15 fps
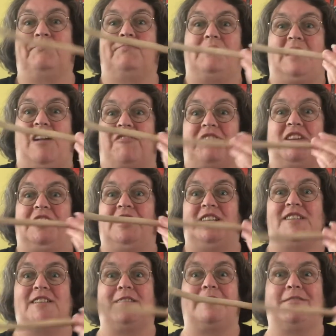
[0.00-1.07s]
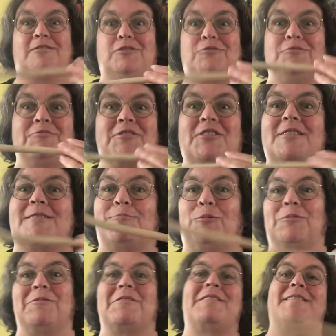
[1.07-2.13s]
nothing needed to do to this
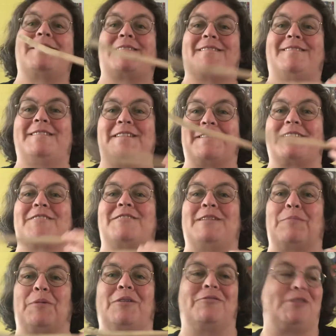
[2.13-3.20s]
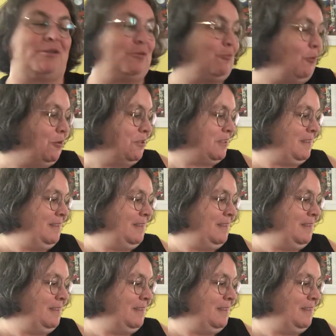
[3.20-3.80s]
wand. It's actually a perfectly good wand.